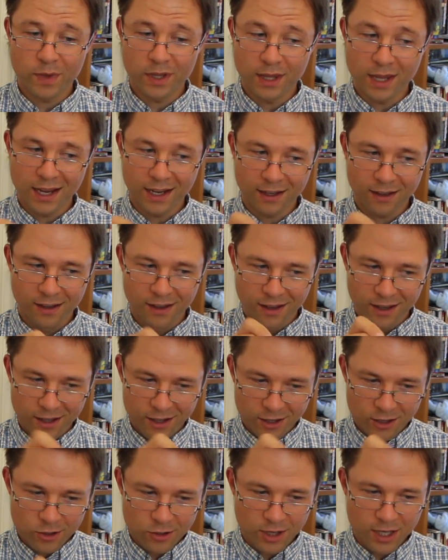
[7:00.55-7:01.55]
and
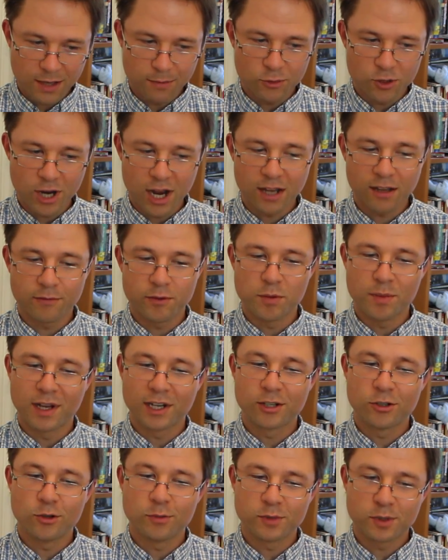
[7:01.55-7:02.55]
you keep track of your
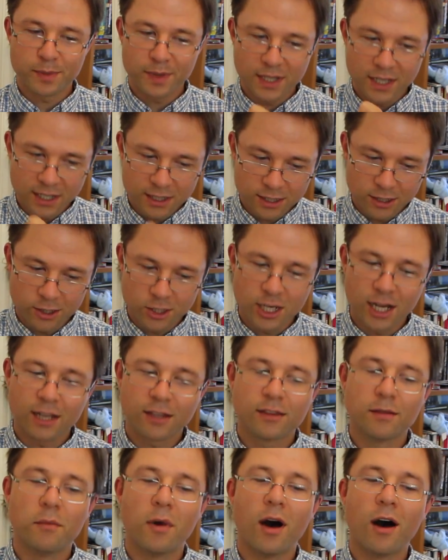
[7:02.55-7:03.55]
metronome speeds and
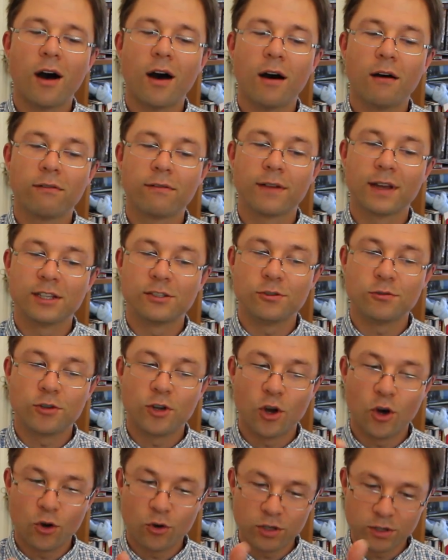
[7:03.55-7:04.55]
check them off as you
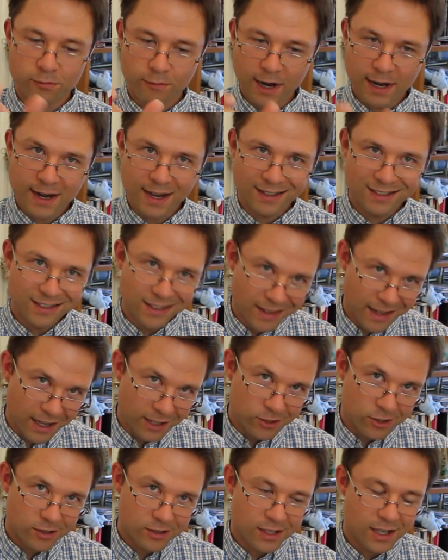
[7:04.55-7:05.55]
go, just right next to the
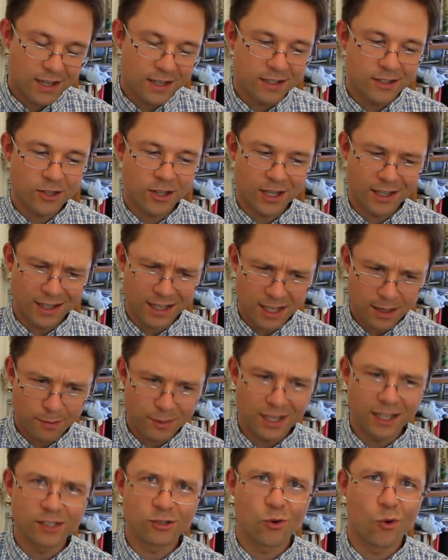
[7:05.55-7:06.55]
exercise, so that you can keep
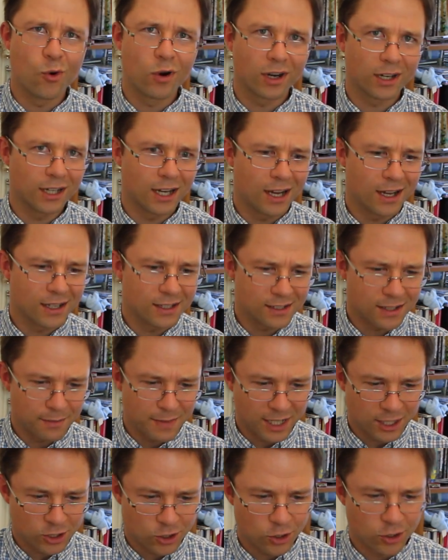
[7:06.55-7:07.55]
things organized and
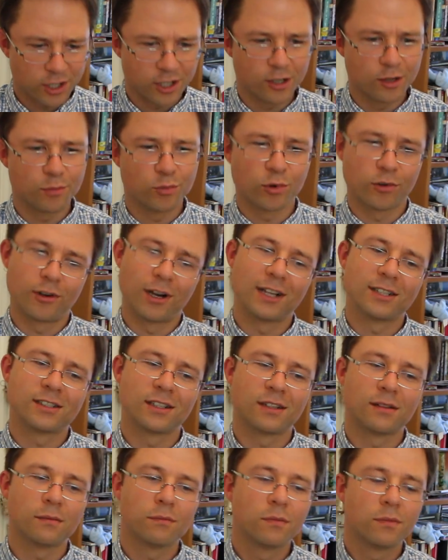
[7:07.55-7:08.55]
make sure that you're
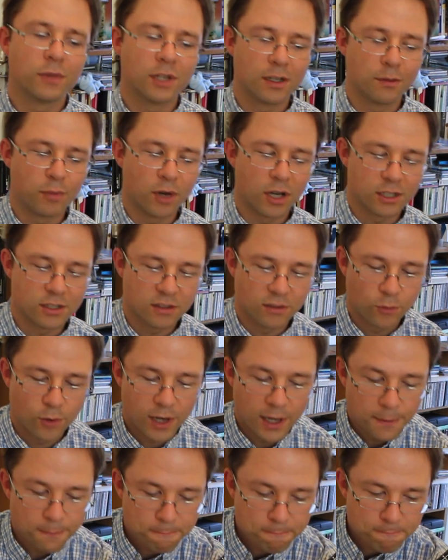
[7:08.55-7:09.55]
progressing in a positive way.